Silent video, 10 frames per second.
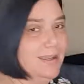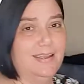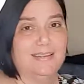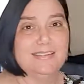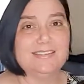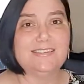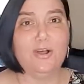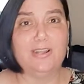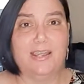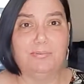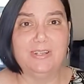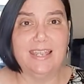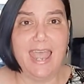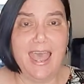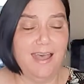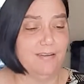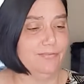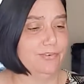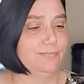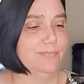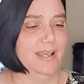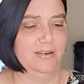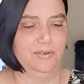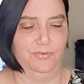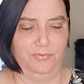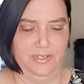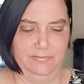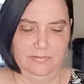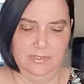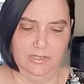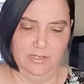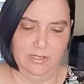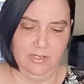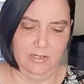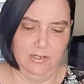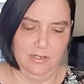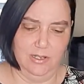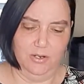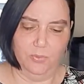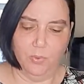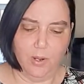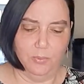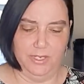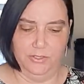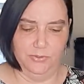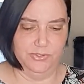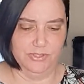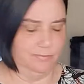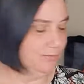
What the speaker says: This is all I really have, or I don't know what we use them